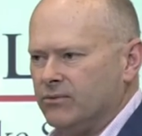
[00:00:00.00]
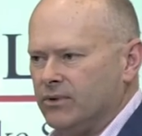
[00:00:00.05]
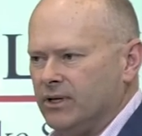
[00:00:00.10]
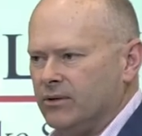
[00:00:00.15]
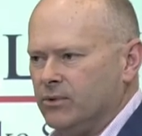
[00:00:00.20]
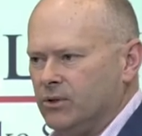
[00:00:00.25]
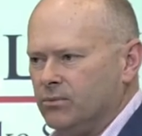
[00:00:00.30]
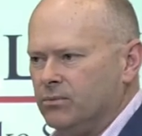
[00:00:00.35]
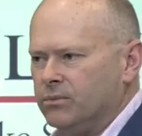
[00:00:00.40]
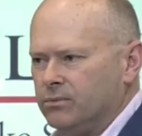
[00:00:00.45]
we,
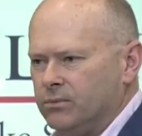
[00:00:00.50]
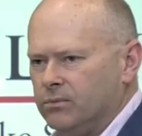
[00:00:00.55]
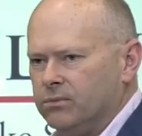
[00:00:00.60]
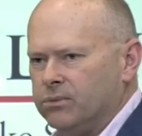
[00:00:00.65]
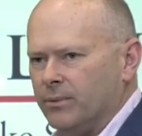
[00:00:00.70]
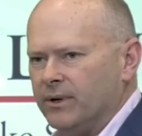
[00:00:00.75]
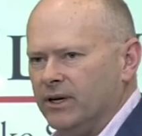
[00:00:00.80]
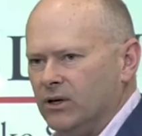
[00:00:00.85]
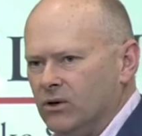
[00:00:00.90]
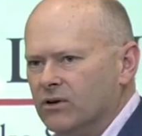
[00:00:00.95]
will
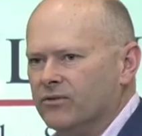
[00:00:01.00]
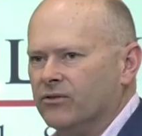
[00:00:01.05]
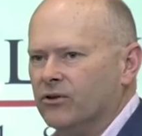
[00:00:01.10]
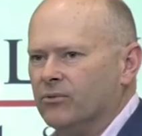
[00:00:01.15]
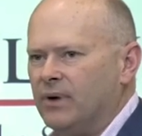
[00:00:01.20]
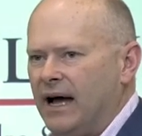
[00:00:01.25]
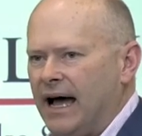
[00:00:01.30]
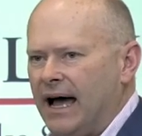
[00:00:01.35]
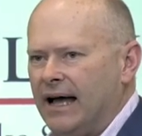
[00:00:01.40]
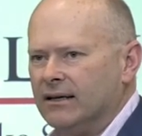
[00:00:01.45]
probably look for a
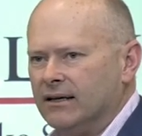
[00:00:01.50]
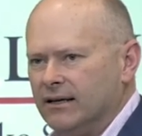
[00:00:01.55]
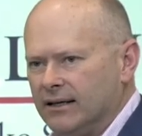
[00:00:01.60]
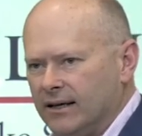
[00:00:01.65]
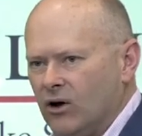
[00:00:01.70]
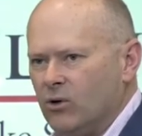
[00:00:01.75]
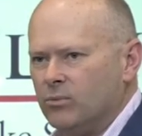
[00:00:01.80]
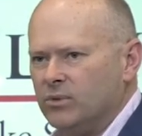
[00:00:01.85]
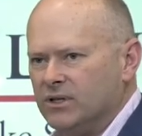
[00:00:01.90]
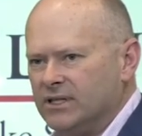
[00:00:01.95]
partner to
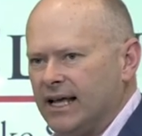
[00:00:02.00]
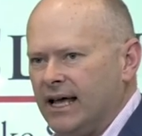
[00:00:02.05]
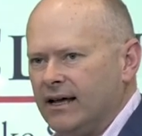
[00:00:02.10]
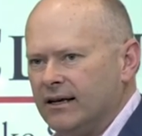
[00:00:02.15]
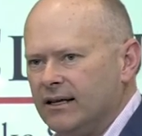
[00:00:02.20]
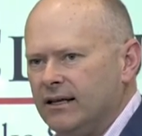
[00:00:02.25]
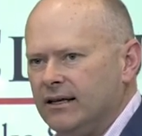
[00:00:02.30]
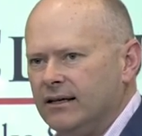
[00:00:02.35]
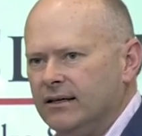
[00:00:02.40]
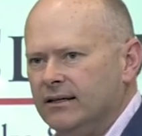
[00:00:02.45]
help us out
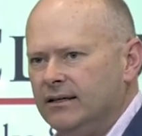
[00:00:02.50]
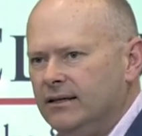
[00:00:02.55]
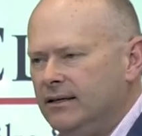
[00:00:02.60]
here.